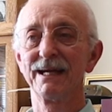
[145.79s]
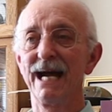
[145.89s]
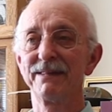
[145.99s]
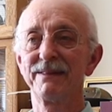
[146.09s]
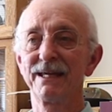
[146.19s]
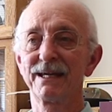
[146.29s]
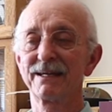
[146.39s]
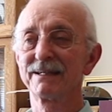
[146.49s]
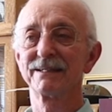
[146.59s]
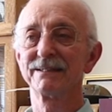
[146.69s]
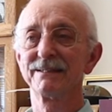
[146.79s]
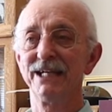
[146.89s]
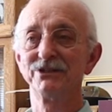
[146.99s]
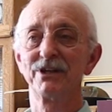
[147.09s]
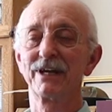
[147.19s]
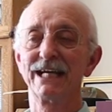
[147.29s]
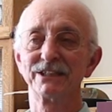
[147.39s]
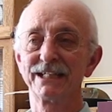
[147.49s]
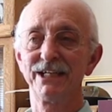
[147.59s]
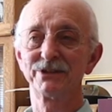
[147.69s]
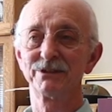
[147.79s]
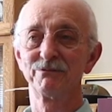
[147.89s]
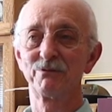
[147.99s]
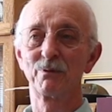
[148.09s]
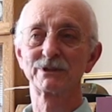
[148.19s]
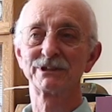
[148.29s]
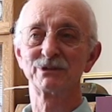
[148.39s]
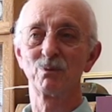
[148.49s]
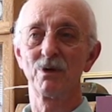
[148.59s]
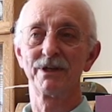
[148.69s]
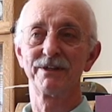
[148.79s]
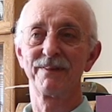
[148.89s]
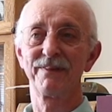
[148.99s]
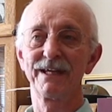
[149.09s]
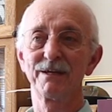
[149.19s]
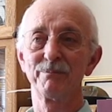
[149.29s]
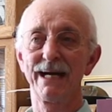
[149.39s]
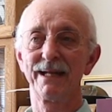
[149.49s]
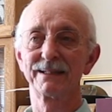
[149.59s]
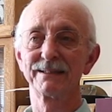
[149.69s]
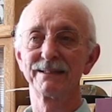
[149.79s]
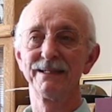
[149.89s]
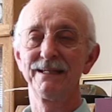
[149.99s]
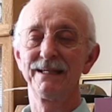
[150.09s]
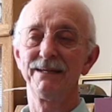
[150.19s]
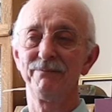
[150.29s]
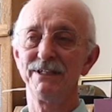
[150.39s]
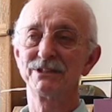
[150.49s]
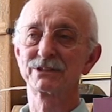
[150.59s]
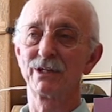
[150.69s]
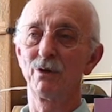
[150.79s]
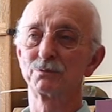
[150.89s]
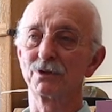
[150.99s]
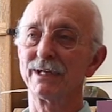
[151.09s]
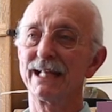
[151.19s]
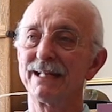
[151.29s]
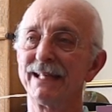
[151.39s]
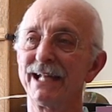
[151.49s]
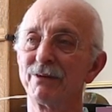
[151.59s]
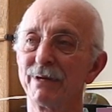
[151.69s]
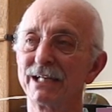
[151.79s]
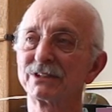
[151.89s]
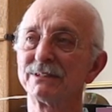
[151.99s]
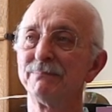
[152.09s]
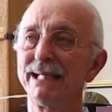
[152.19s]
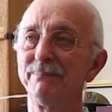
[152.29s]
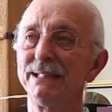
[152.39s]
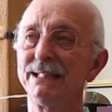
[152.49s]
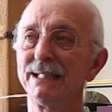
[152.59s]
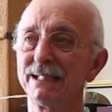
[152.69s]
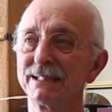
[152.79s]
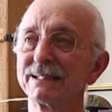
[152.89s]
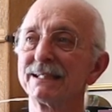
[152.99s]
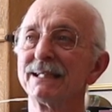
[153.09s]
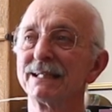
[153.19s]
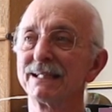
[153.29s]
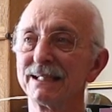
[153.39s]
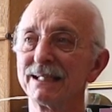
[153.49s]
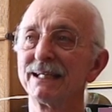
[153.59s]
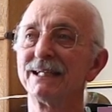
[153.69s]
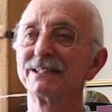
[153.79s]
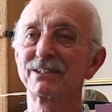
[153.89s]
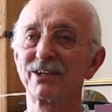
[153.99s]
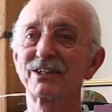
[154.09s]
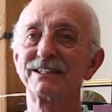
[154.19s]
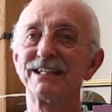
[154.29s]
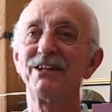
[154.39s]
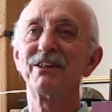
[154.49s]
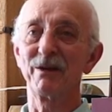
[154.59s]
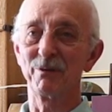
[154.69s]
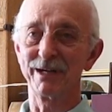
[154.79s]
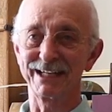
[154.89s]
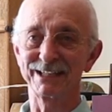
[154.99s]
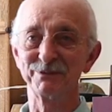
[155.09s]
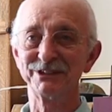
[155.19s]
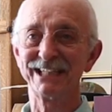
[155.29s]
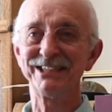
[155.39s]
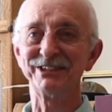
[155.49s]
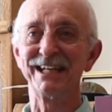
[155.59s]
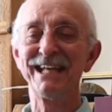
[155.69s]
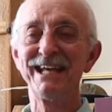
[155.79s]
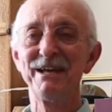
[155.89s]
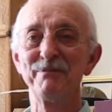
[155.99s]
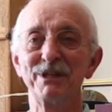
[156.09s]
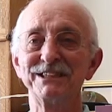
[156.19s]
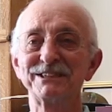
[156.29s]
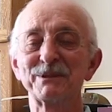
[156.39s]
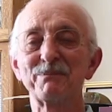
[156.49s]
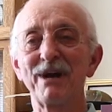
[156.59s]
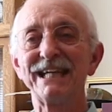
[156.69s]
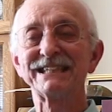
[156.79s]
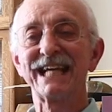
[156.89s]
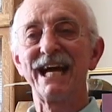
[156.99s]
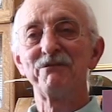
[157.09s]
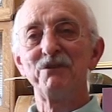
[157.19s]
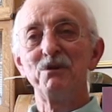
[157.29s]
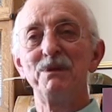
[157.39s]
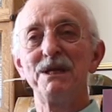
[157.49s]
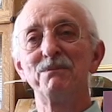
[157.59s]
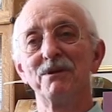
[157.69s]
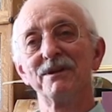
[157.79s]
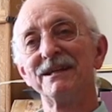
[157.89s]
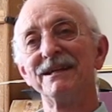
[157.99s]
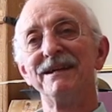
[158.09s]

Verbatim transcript: I think engineering education forces one to think about if these slopes are headed in that direction, maybe it's going to continue that way unless we change it. But it's surprising how few people